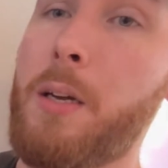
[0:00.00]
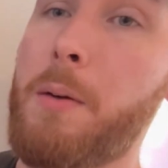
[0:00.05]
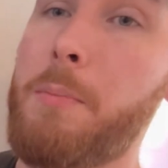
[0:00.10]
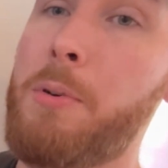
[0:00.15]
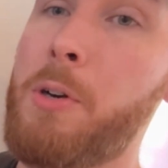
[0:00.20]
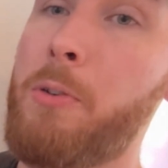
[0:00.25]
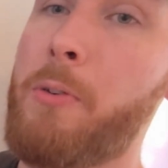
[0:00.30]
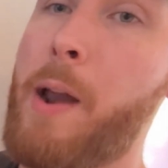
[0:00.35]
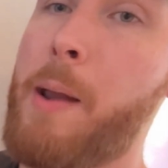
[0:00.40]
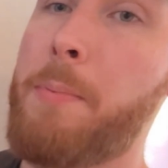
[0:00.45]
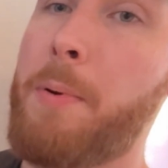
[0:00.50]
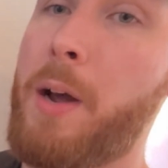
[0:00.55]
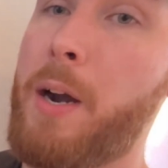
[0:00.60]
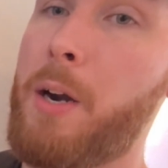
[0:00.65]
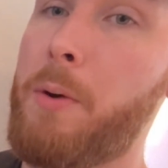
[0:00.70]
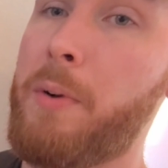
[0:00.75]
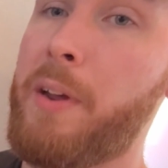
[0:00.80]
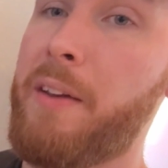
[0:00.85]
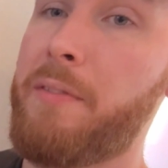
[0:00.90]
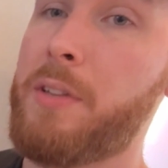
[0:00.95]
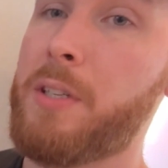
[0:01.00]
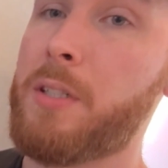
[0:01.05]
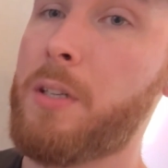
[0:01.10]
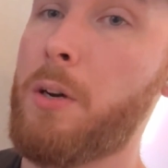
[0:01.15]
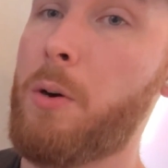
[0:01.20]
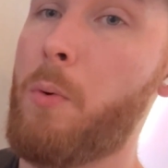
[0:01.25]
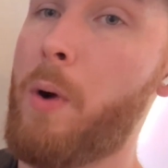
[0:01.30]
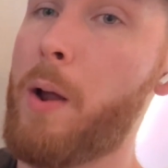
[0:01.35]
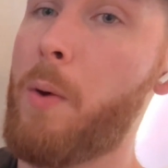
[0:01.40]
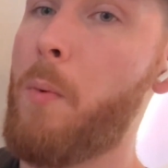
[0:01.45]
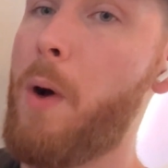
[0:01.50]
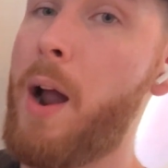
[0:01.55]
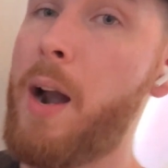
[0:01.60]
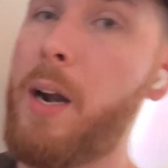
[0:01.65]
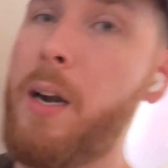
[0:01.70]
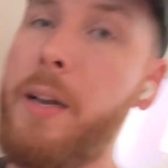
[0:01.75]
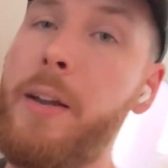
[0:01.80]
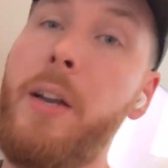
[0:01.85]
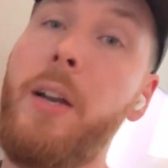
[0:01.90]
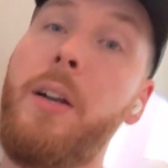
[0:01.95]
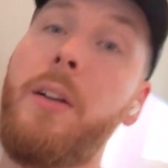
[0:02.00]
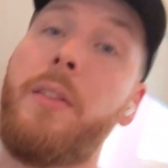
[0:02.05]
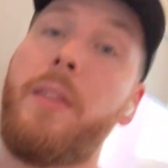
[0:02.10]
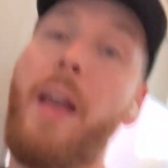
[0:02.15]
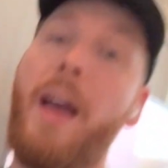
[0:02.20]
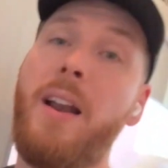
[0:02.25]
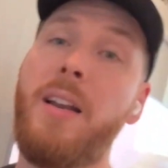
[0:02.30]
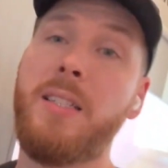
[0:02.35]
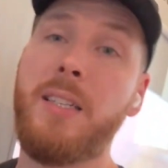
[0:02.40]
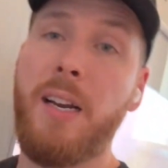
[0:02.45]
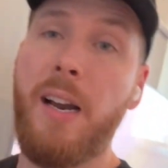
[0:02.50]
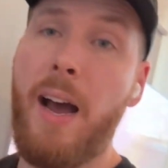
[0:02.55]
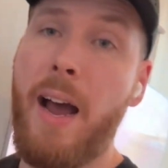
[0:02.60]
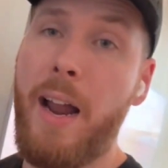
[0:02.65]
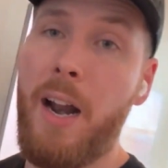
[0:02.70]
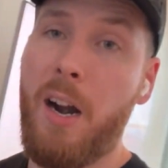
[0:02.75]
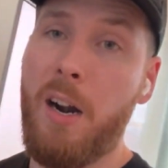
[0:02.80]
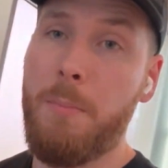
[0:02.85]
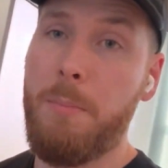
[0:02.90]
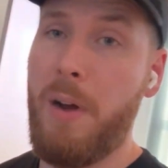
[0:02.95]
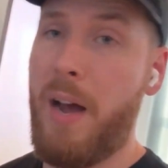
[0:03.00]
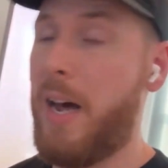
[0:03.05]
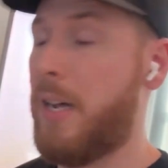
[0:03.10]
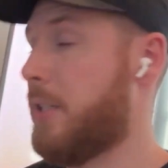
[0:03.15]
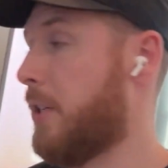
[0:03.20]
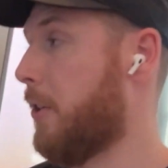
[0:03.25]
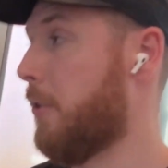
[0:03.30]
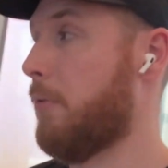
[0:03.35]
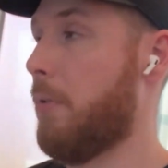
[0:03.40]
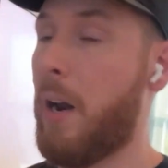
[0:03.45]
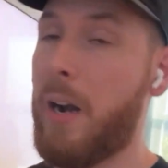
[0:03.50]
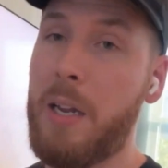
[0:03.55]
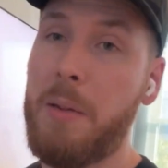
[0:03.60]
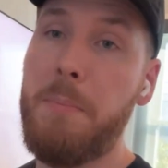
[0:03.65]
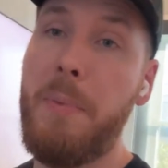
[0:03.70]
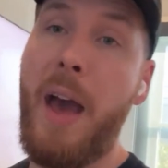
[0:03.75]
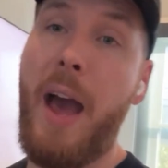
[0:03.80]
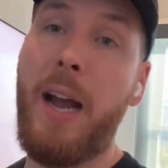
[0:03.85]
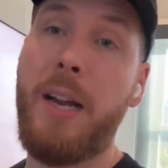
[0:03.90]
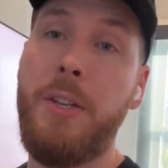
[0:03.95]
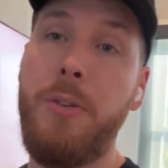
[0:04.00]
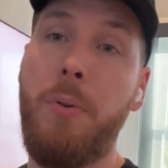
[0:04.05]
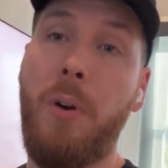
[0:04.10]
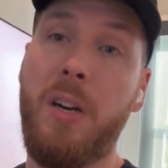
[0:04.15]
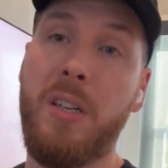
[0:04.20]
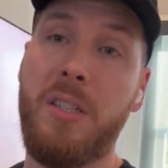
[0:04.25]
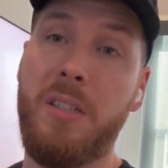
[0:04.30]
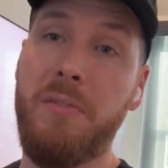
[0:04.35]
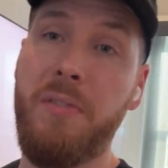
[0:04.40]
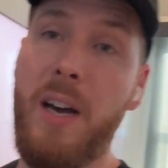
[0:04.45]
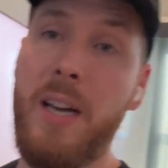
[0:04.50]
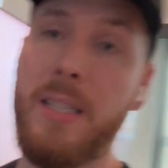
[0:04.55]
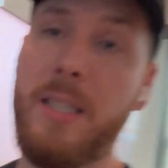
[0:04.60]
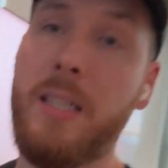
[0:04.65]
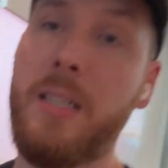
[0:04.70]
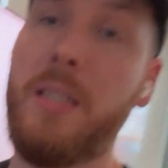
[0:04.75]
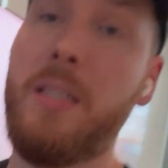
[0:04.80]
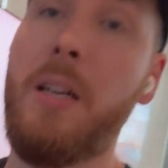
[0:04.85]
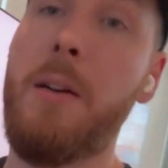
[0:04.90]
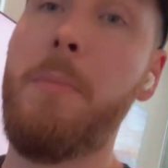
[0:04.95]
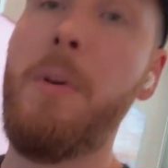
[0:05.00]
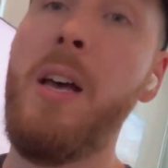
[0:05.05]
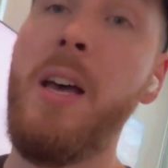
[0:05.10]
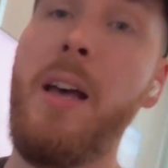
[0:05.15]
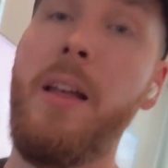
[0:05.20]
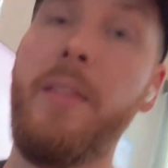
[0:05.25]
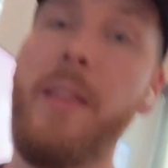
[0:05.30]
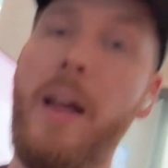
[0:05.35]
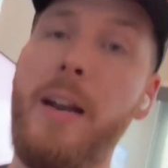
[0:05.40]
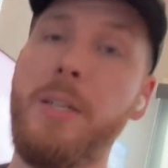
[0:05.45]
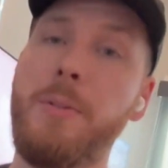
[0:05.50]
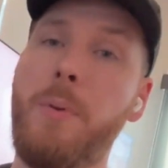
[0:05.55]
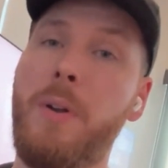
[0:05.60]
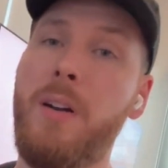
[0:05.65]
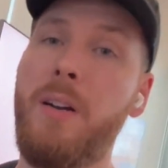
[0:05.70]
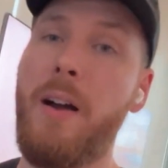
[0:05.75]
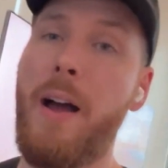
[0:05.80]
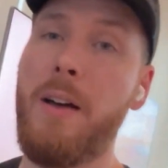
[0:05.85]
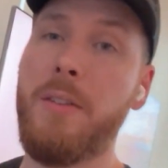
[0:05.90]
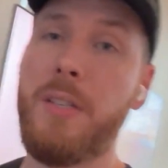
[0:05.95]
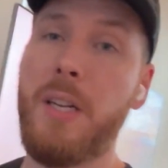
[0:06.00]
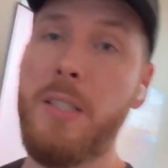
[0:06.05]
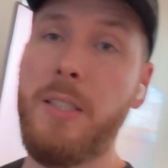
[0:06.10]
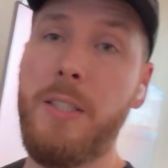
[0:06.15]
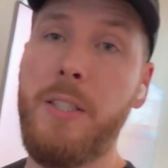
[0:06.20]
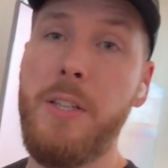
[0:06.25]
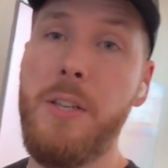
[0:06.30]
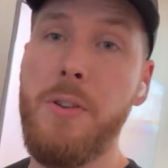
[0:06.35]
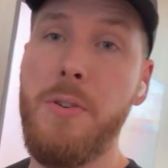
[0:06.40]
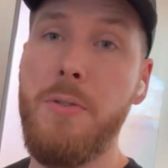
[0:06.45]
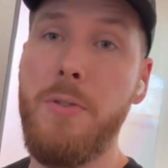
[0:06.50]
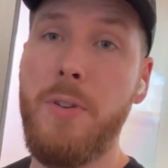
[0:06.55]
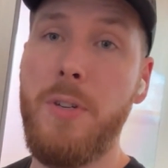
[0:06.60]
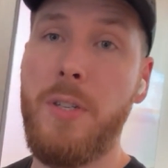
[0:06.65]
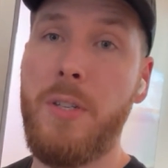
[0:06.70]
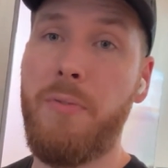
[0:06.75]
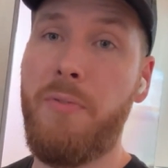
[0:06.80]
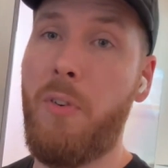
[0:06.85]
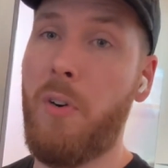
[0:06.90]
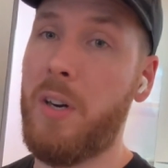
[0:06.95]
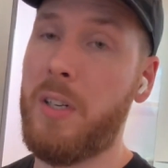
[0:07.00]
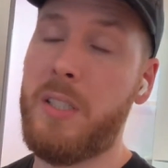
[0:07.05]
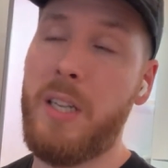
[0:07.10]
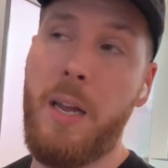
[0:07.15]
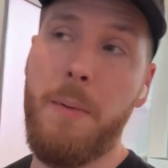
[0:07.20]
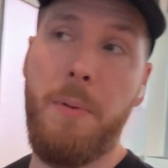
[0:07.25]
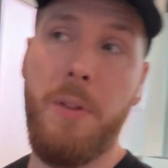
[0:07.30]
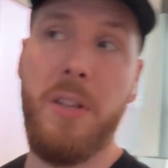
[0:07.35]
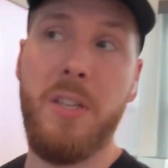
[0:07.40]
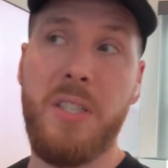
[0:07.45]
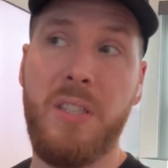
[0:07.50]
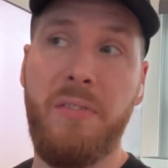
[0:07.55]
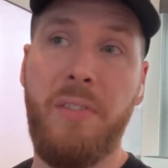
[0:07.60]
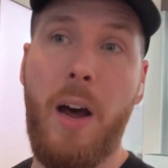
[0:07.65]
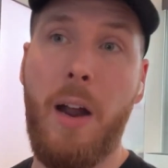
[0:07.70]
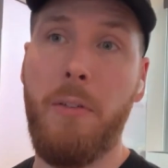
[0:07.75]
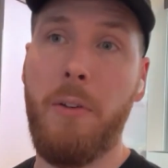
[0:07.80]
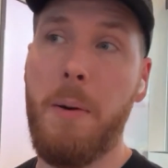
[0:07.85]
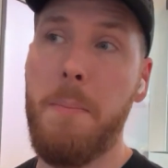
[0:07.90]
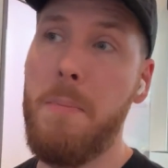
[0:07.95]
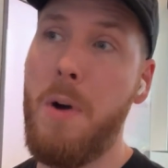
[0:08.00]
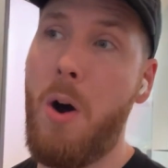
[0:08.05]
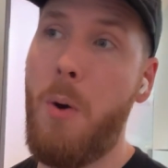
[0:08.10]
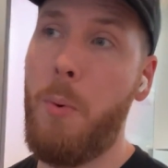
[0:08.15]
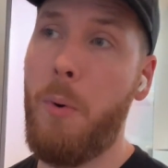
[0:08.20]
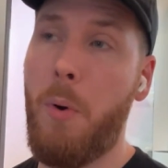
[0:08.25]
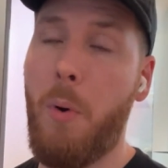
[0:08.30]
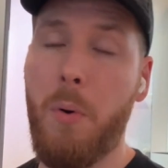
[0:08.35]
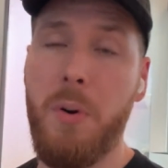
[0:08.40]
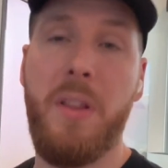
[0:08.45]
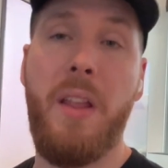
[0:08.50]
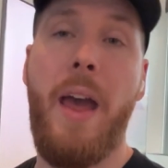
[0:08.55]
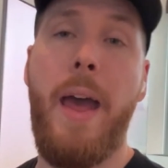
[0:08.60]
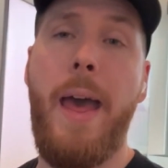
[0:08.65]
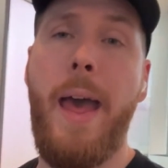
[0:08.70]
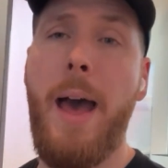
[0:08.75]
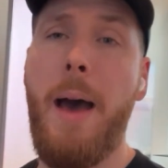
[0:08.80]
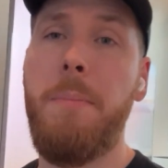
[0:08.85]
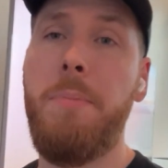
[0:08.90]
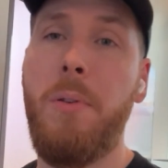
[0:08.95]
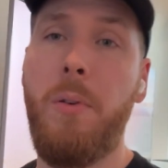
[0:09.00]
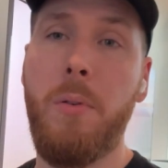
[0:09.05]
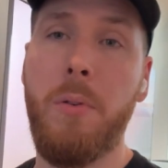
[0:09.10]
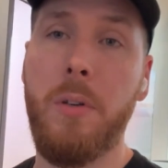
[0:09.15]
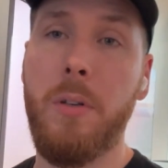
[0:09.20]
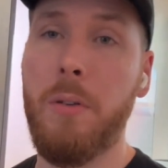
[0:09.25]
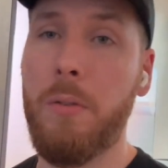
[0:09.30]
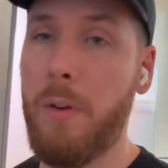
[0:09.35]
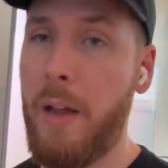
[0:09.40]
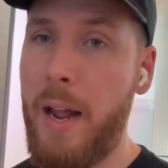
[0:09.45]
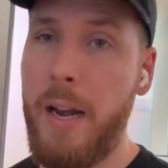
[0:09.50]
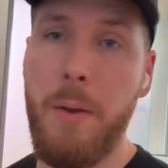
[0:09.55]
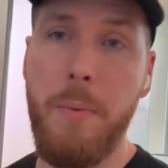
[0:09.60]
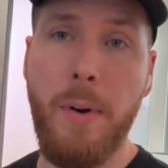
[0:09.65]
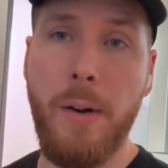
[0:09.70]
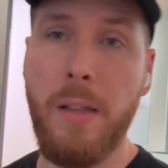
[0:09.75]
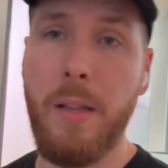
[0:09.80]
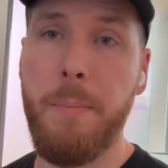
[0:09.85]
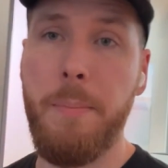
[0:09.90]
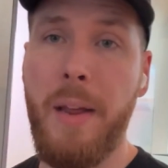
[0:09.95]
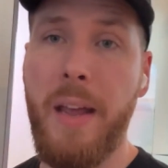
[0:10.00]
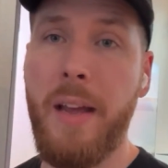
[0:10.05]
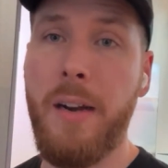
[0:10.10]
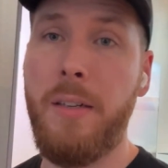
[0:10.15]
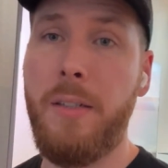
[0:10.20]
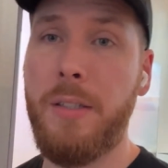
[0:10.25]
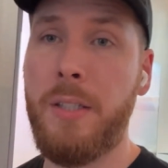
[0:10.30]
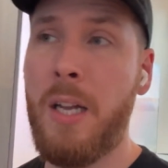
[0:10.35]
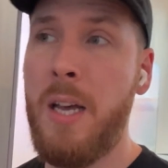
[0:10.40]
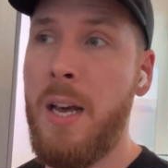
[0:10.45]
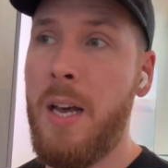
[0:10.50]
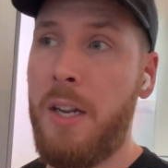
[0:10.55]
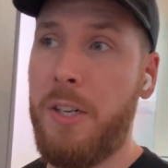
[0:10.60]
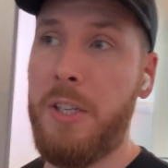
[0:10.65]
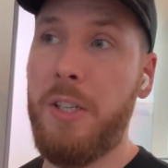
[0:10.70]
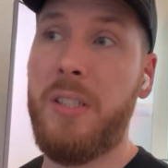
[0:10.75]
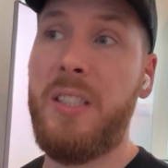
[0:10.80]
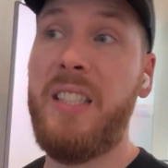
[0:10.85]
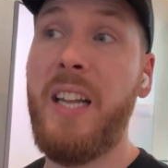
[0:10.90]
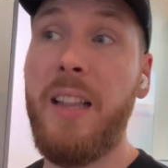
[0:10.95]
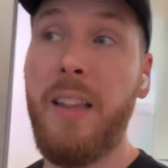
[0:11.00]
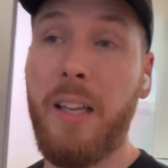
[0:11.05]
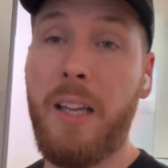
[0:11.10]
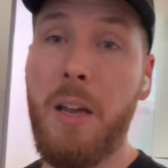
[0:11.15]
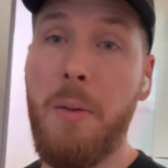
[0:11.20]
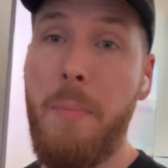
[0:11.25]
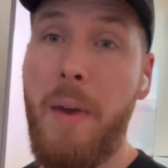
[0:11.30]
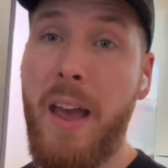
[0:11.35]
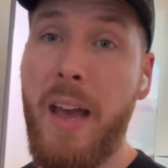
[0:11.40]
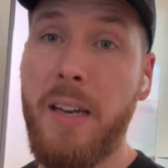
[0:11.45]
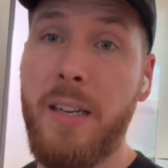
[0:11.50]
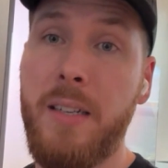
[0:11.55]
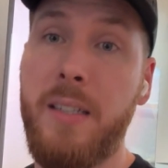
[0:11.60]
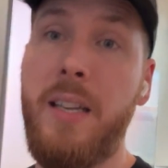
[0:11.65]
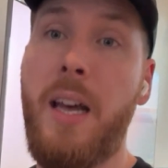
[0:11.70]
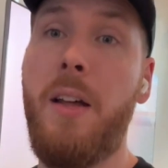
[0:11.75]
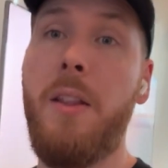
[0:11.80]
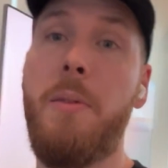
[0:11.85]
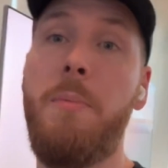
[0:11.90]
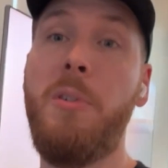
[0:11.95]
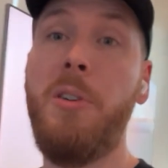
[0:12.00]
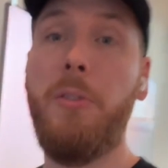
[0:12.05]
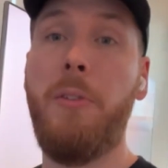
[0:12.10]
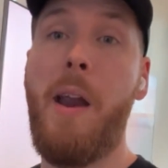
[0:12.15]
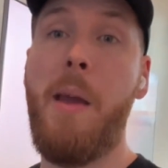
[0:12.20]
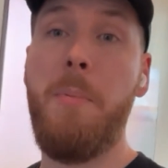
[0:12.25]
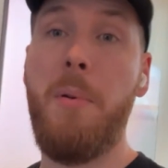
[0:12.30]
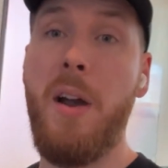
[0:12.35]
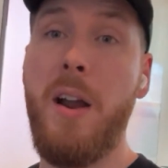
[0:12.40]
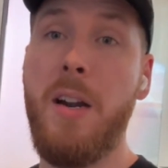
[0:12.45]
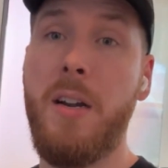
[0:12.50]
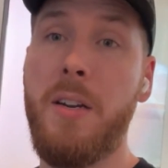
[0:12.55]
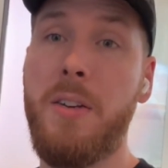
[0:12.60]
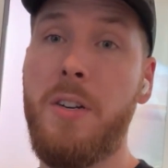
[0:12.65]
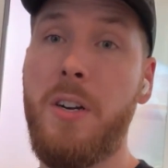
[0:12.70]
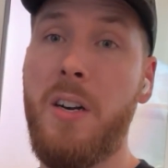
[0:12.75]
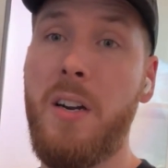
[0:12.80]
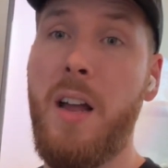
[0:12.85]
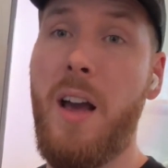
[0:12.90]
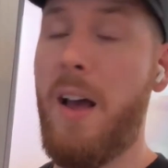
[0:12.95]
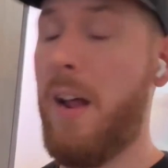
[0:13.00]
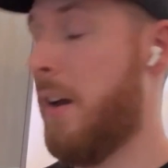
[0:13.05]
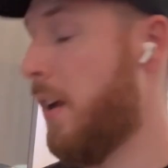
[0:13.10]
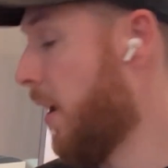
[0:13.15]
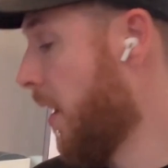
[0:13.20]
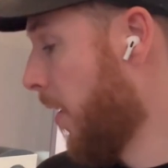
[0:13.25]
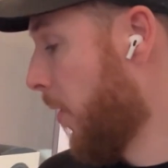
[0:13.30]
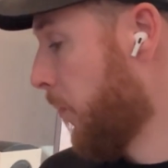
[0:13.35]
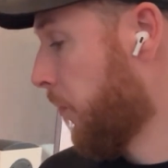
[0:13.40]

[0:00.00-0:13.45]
Blu-ray player, we have this little white wire here. That is an IR blaster running back to our Savant system. That is what allows us to use, for example, the Savant remote or the app or any one of the panels to send the command to tell the Blu-ray player to turn on.